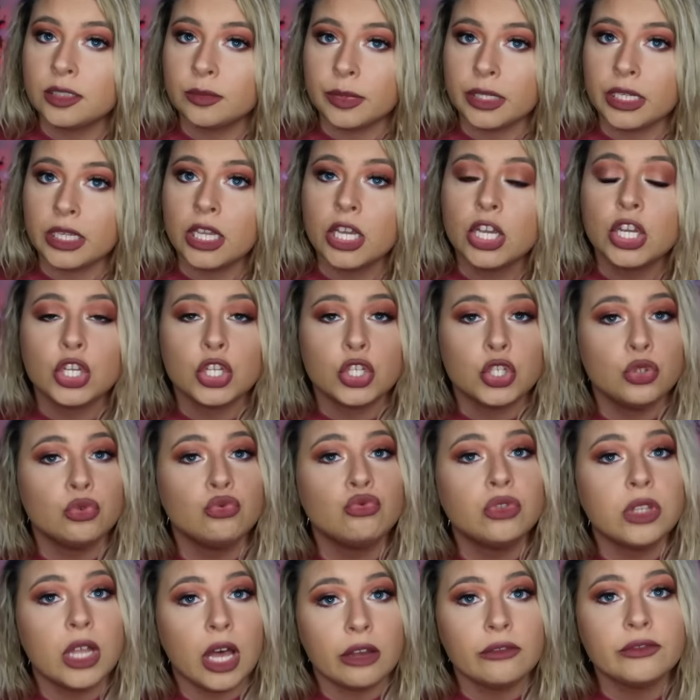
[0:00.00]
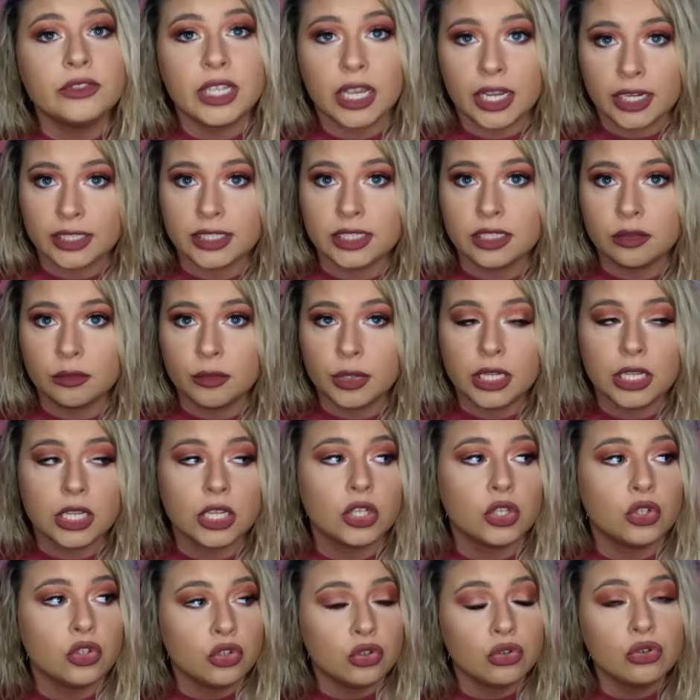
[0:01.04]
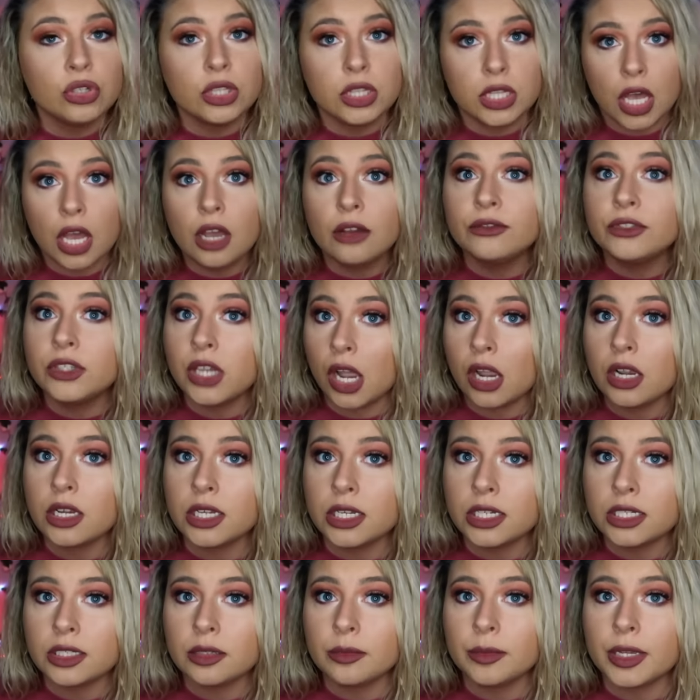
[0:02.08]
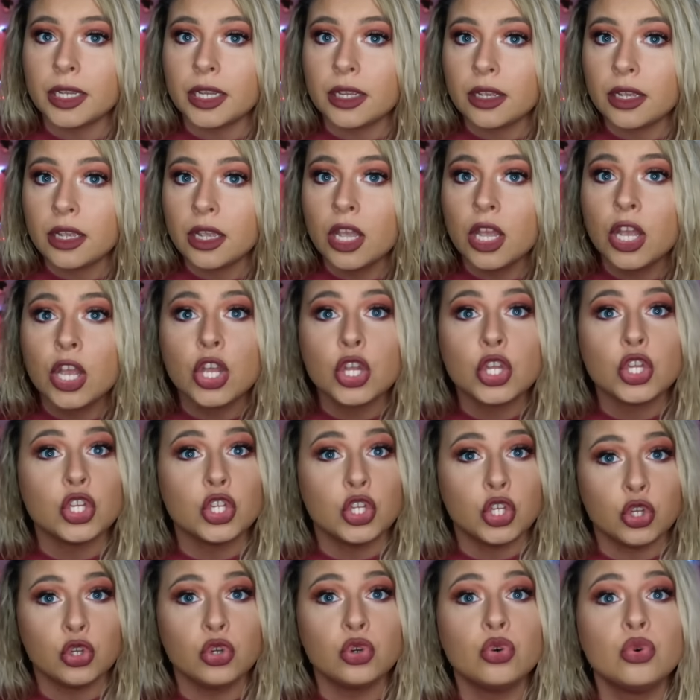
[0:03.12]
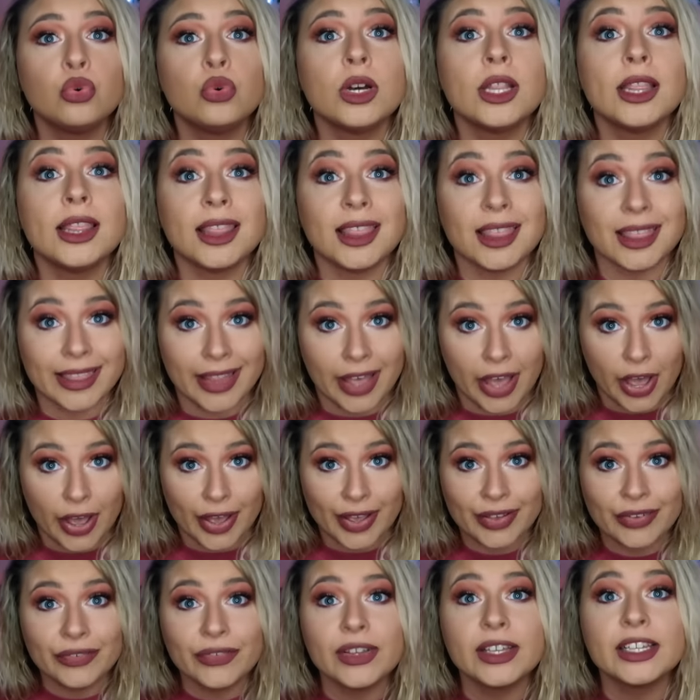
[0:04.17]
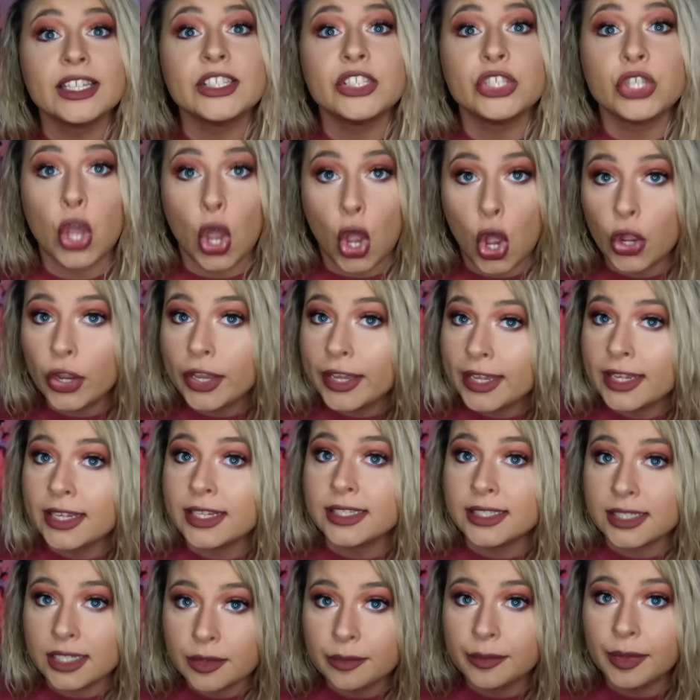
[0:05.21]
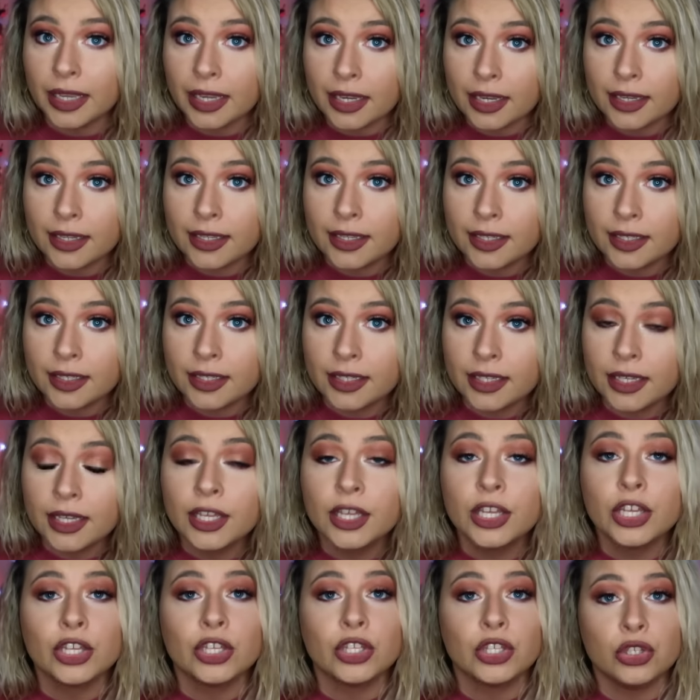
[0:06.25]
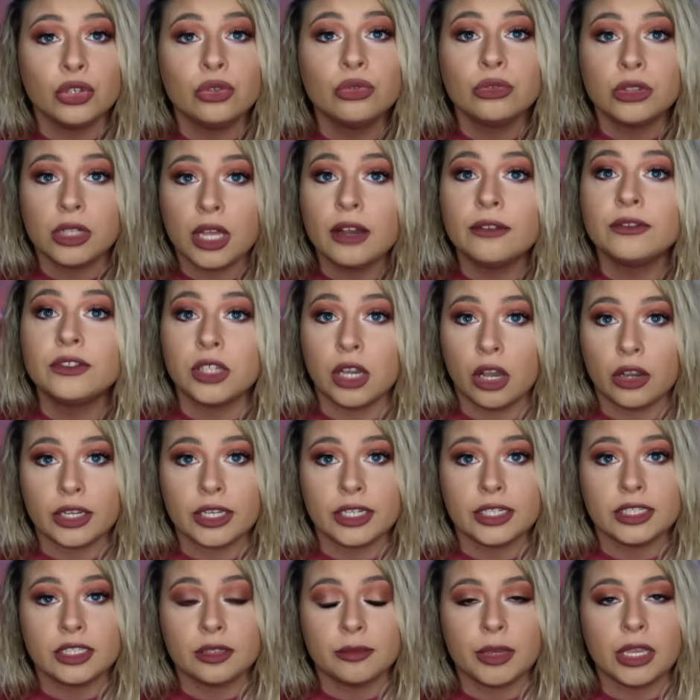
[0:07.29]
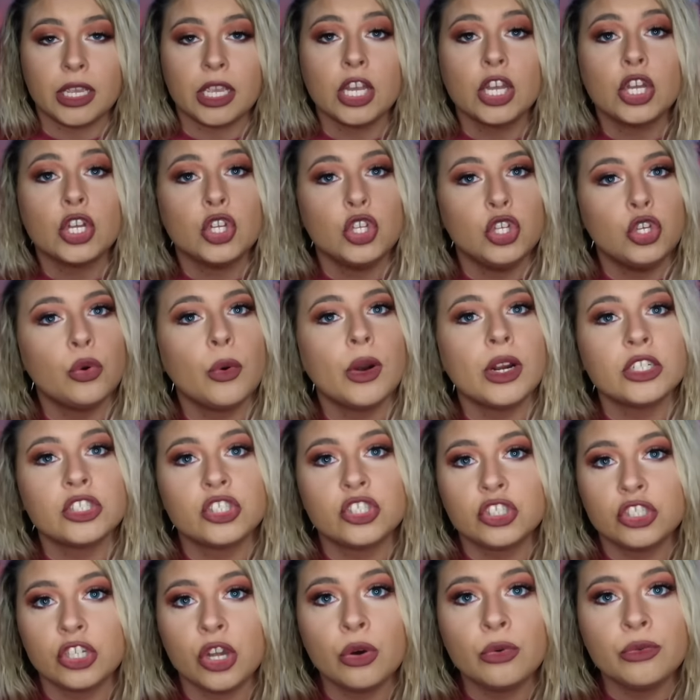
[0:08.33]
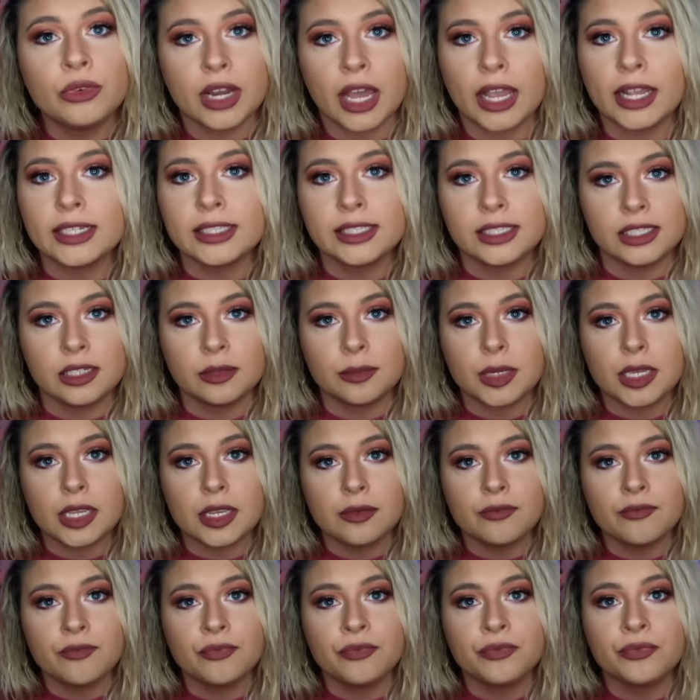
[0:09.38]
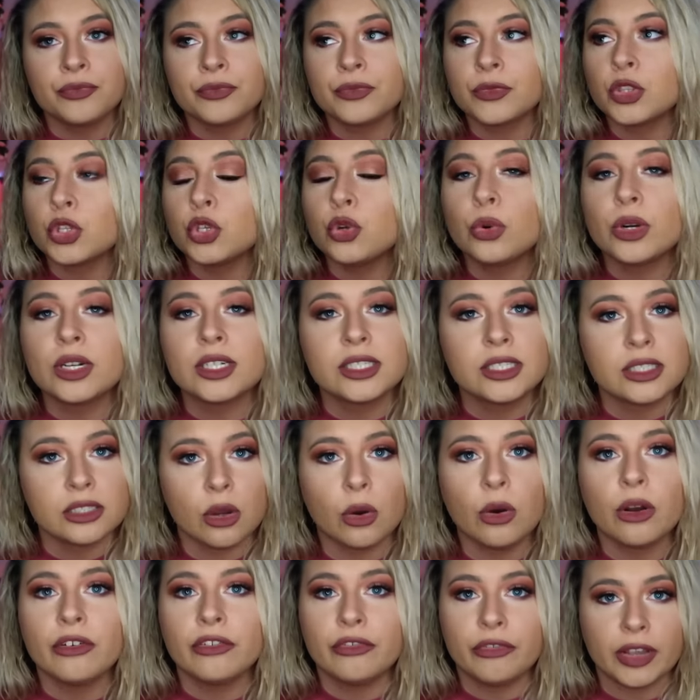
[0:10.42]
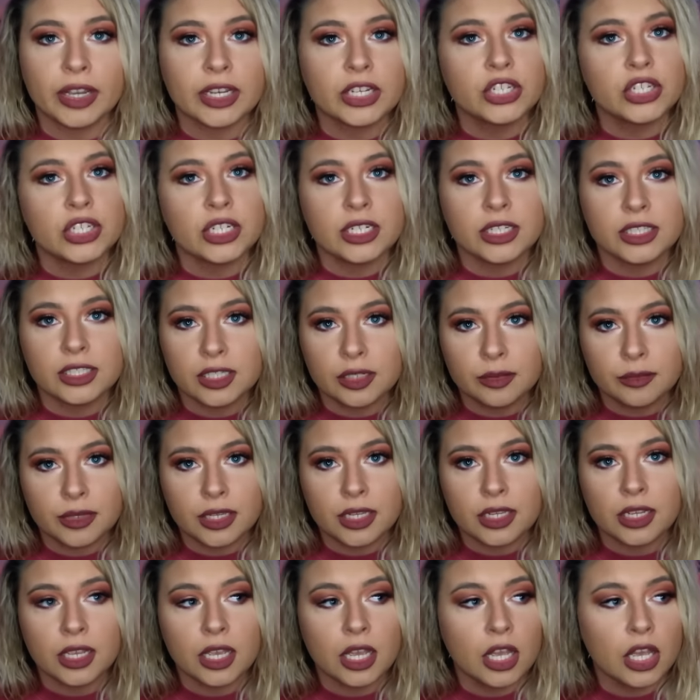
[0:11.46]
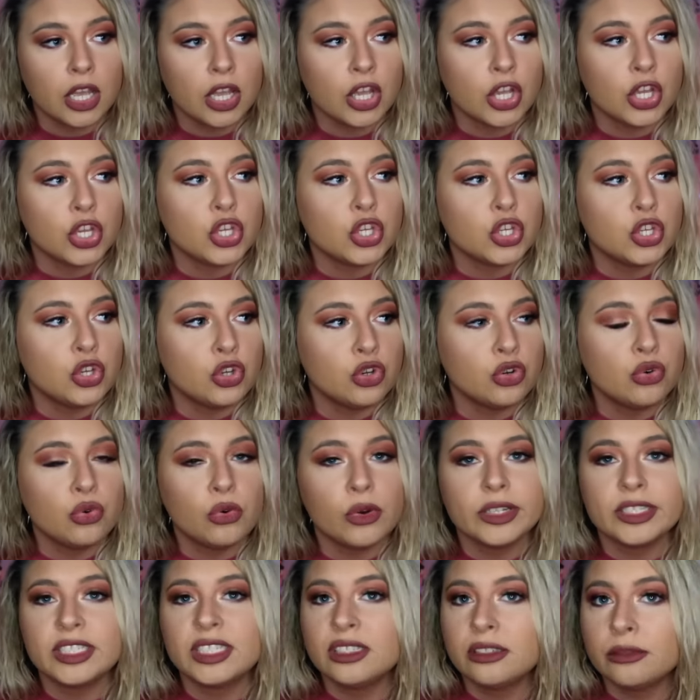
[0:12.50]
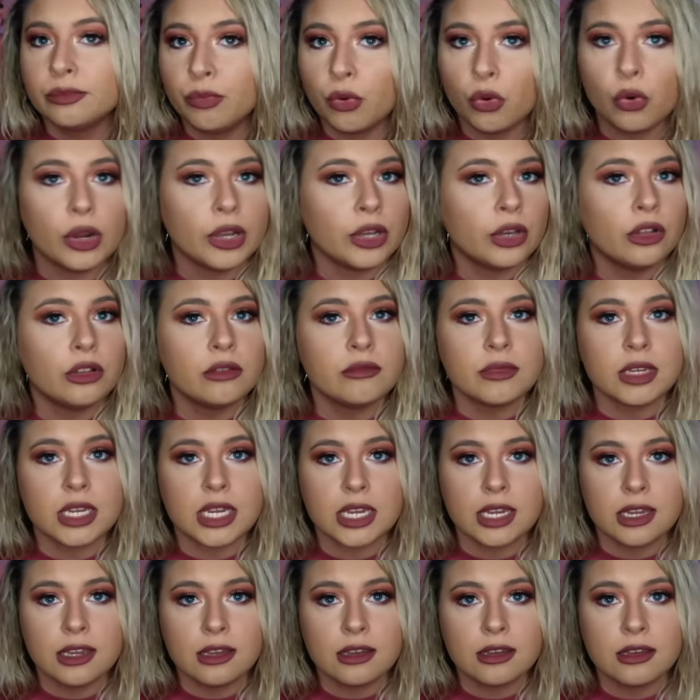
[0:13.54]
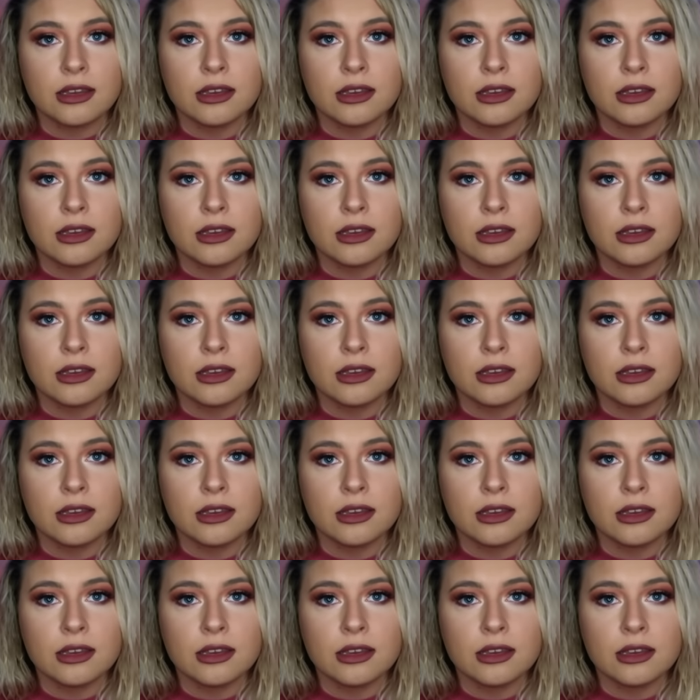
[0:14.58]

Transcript: me. You love texting me. You love talking to me. You love talking to me. You love talking to me. You are so nice to me. You are so affectionate to me. You spoil me.